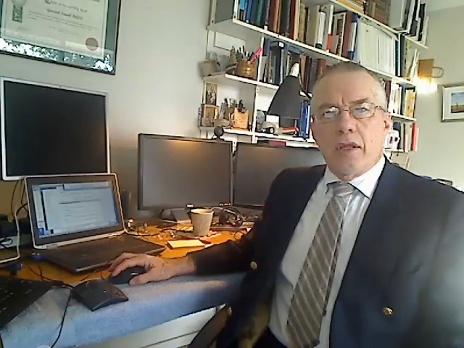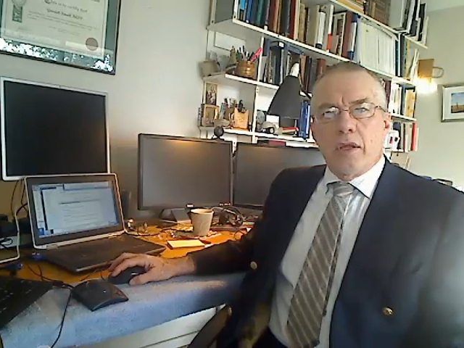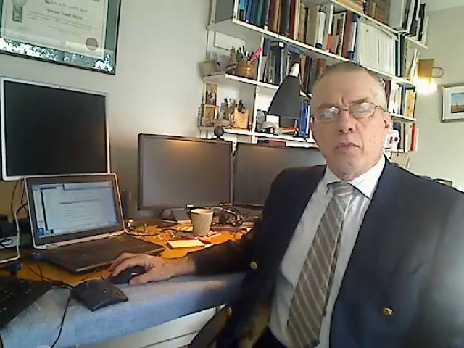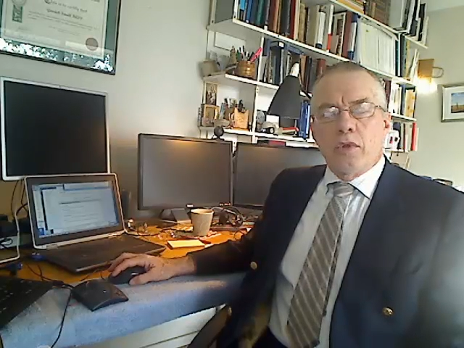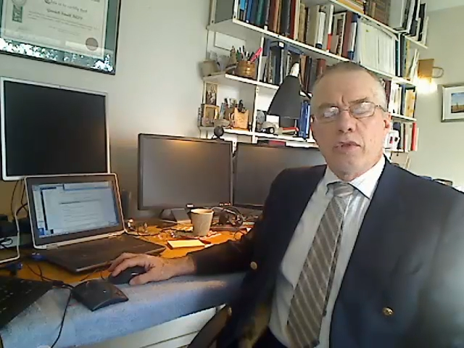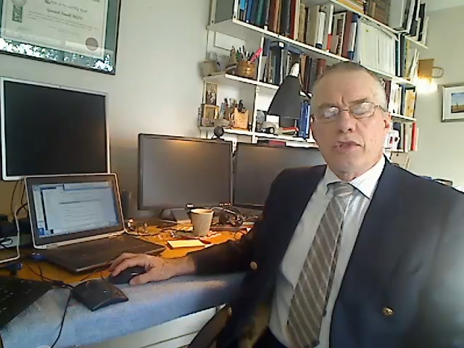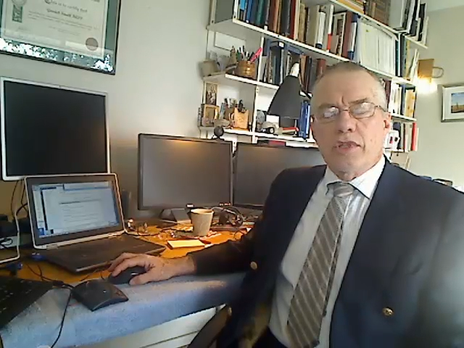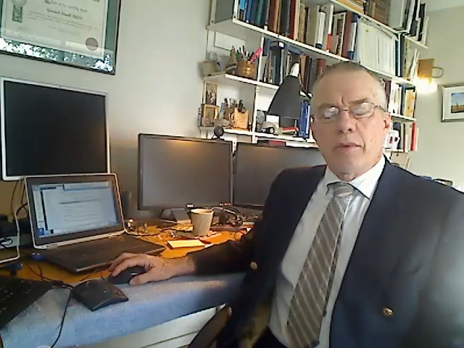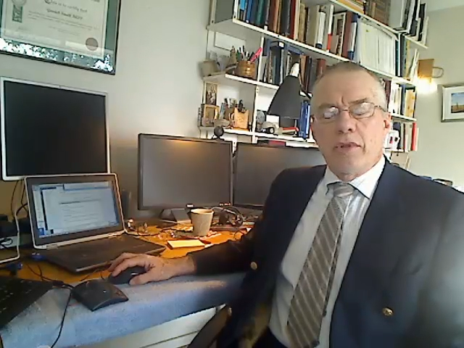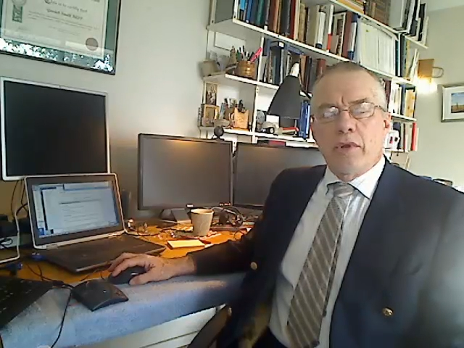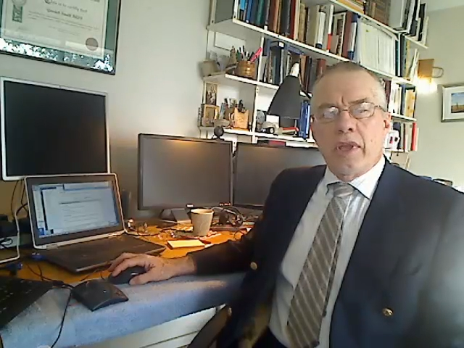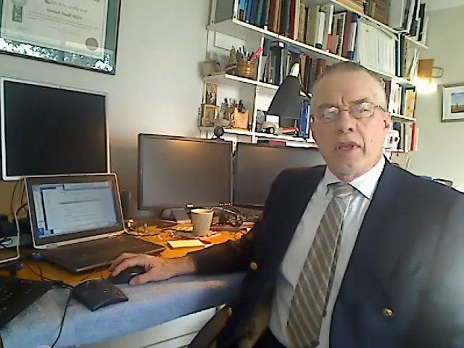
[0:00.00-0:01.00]
And we'll also
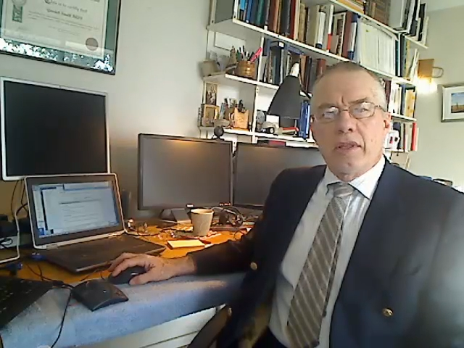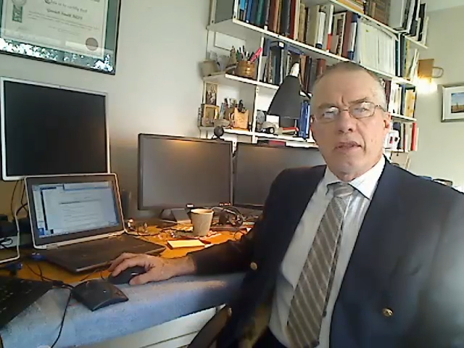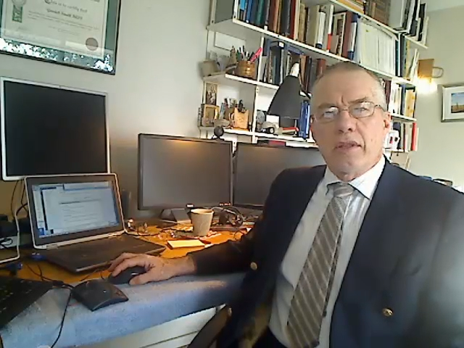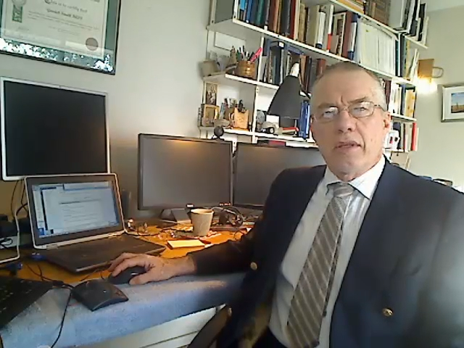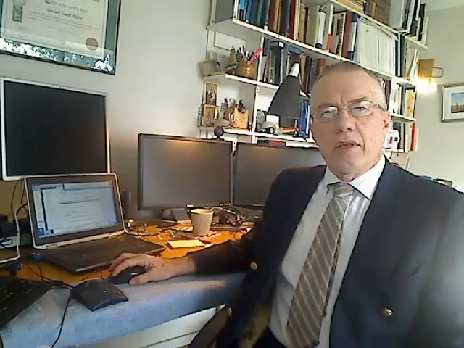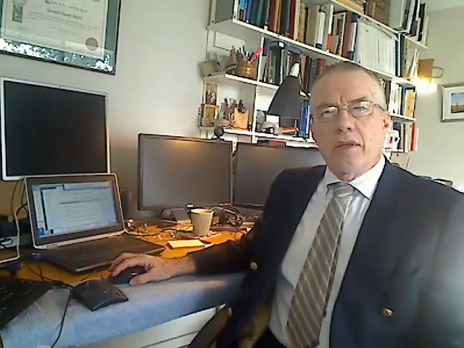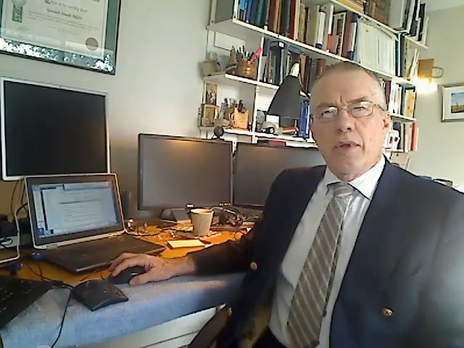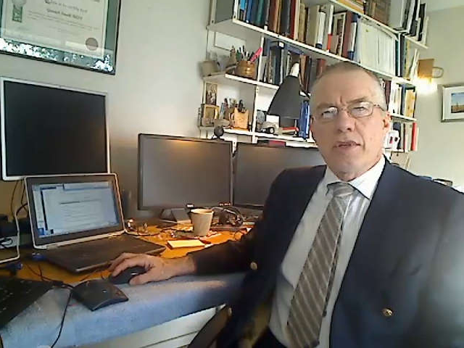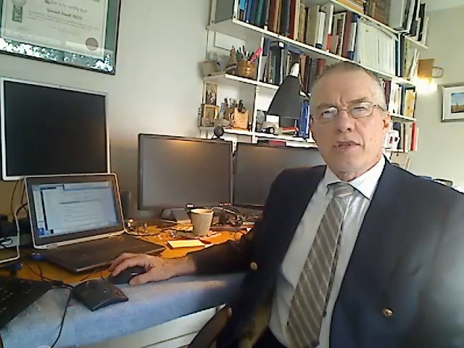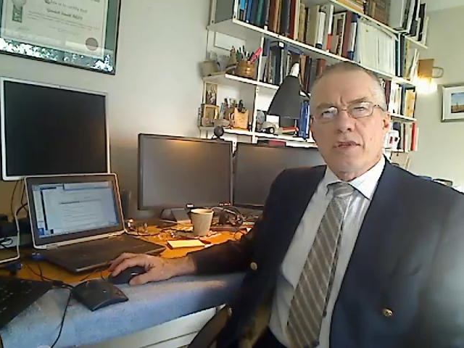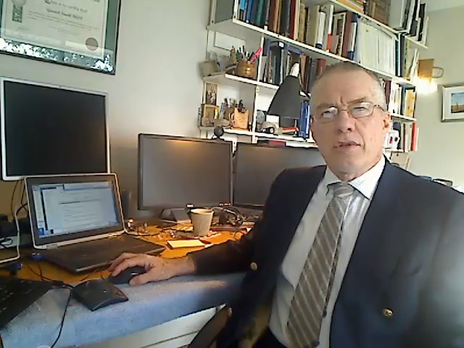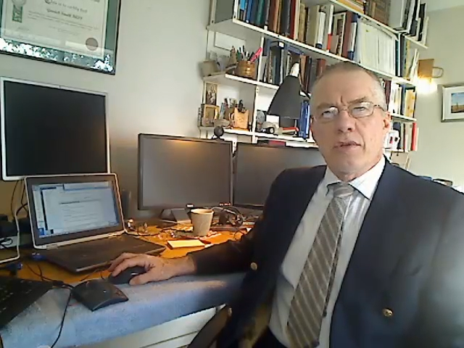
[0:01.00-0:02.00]
be looking at the
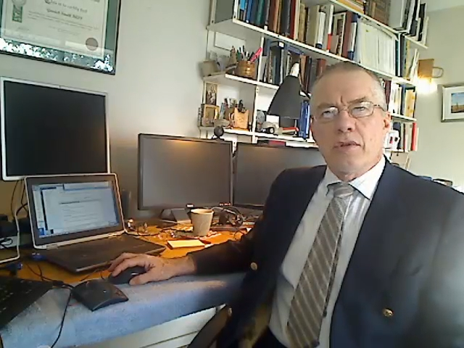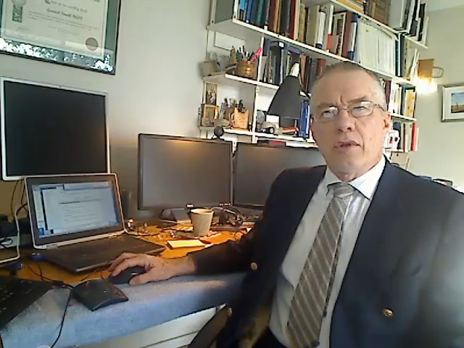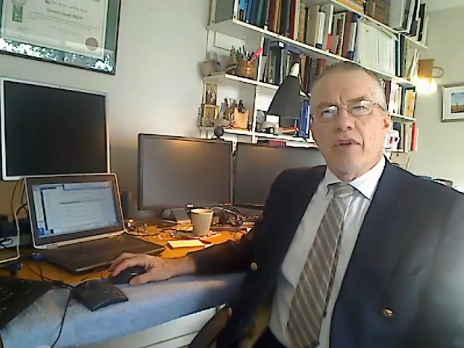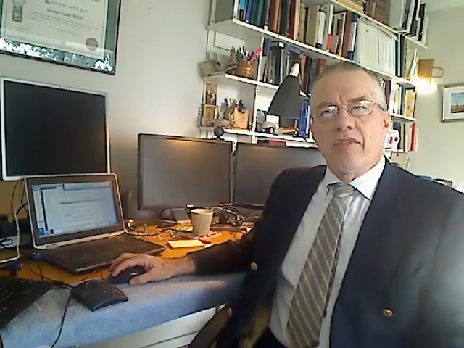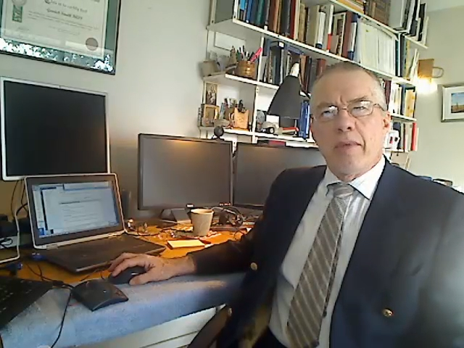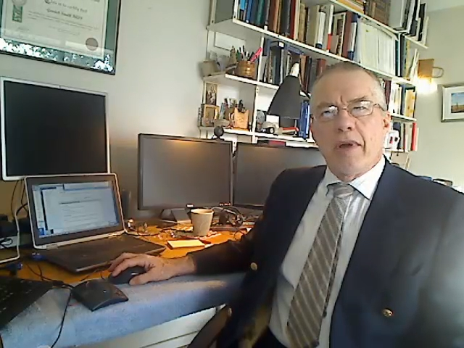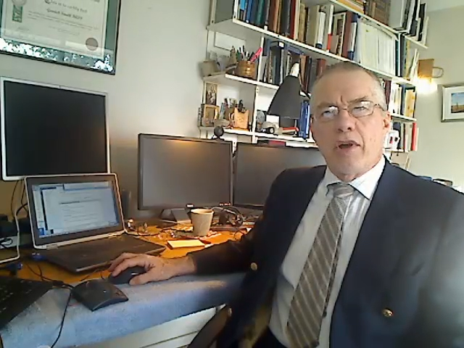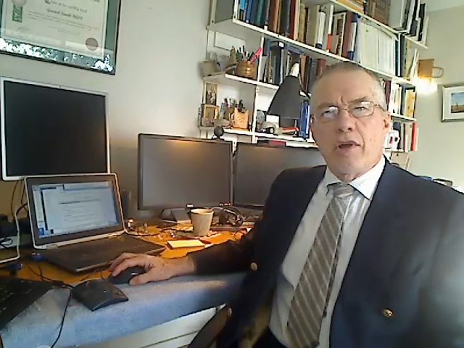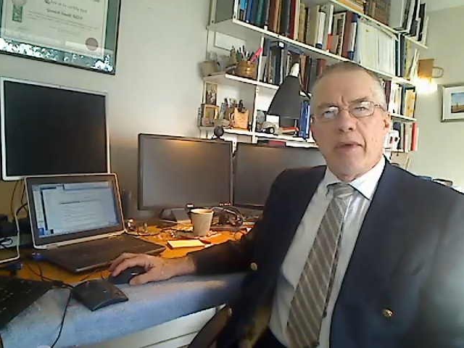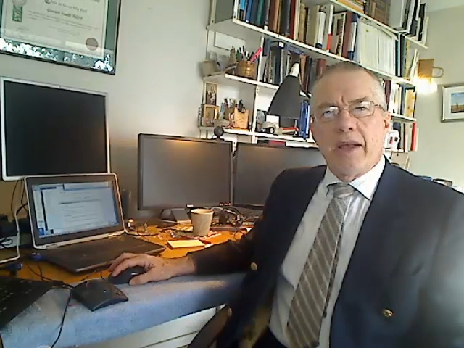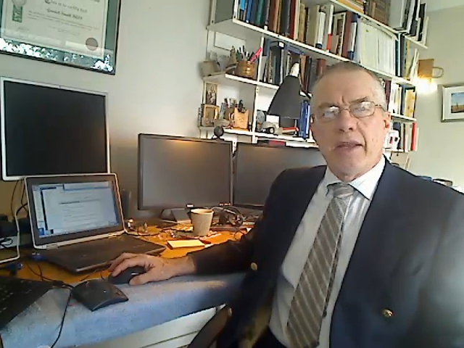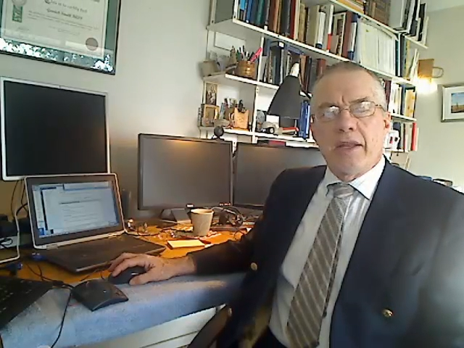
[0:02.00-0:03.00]
question of
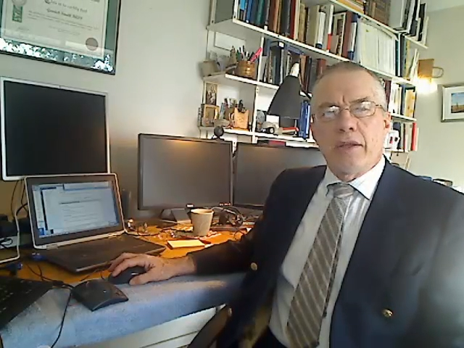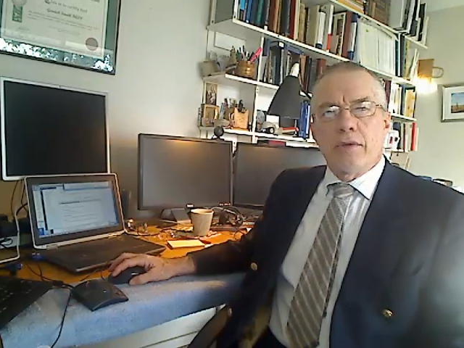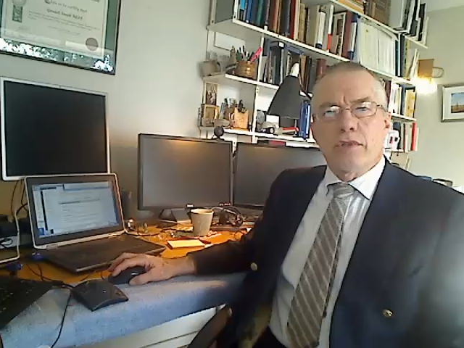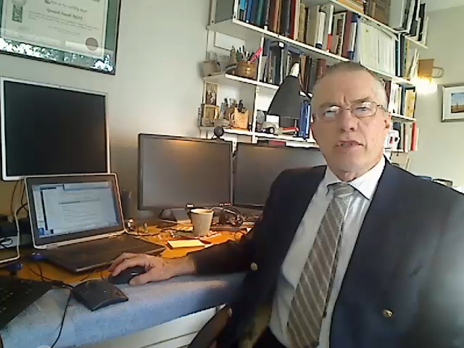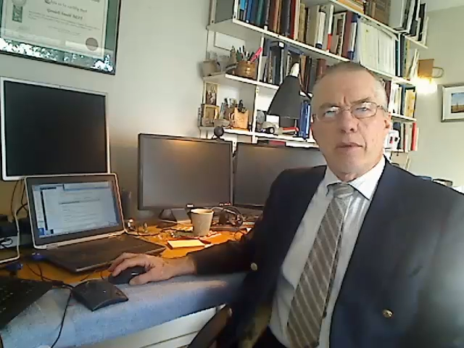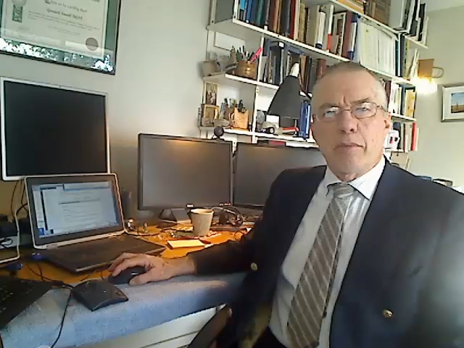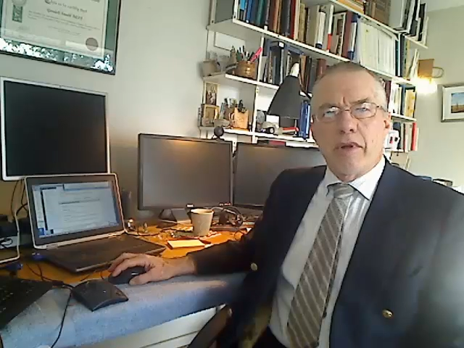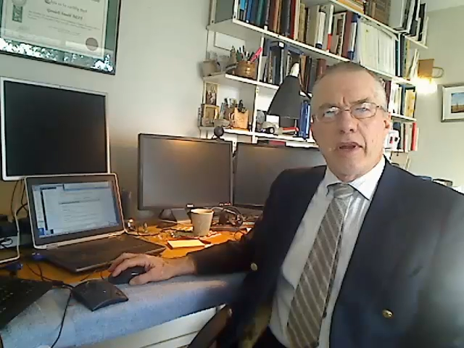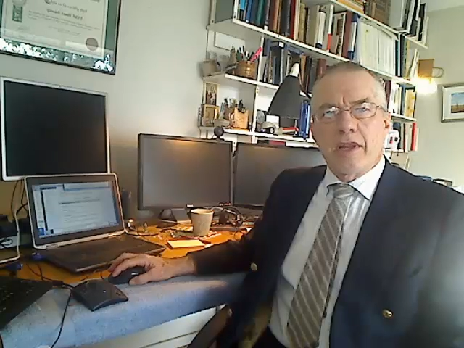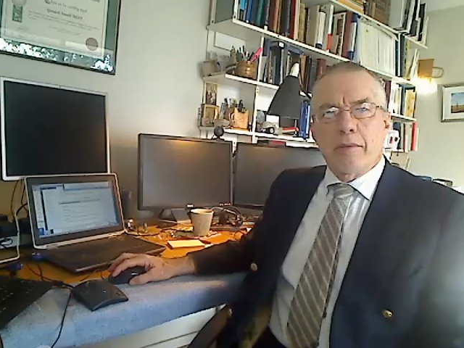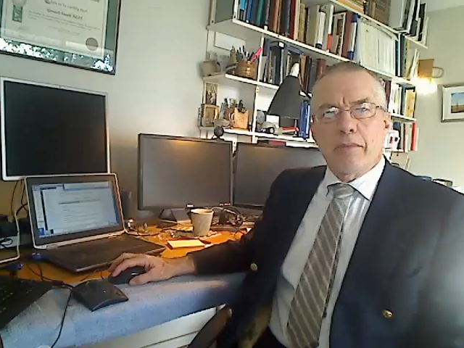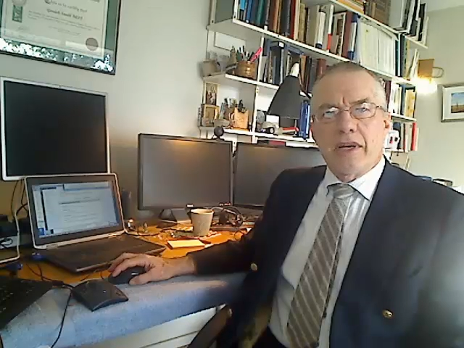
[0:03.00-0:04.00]
amalgamating or
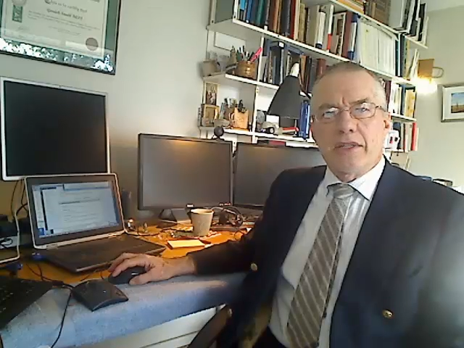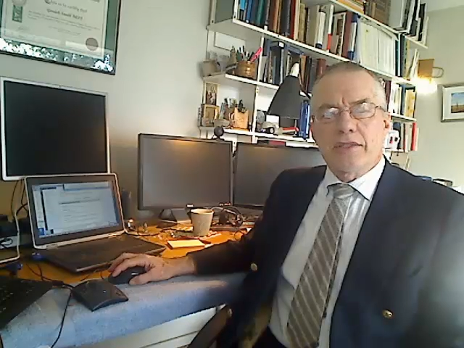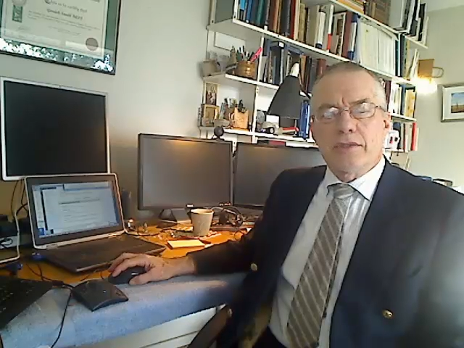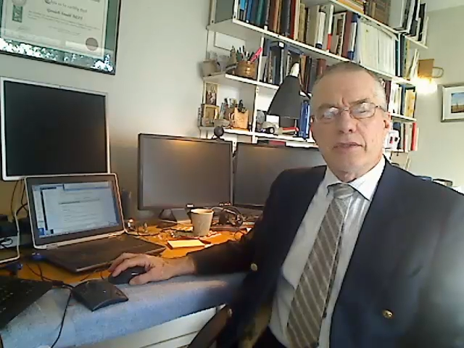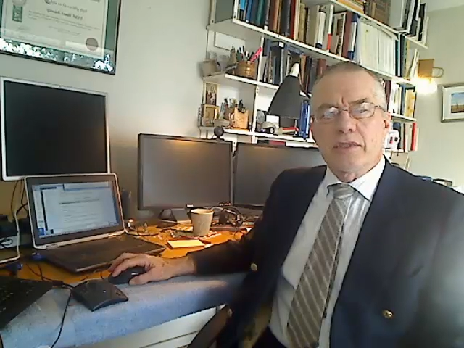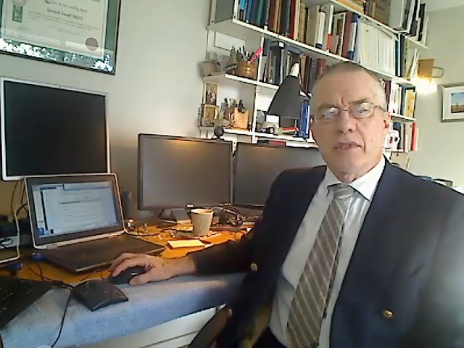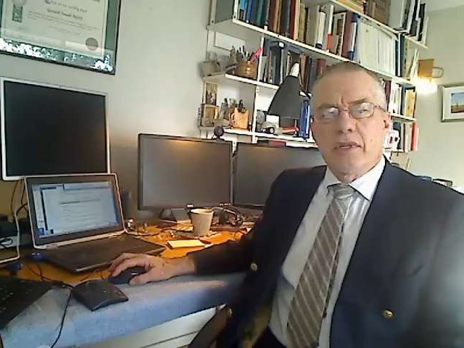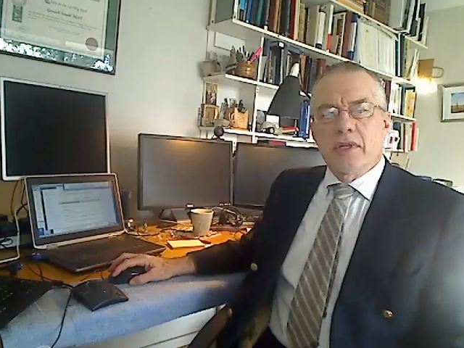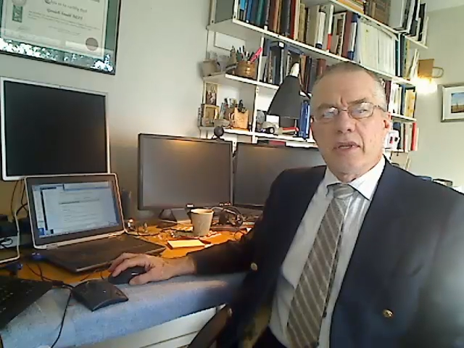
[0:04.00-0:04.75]
separating parcels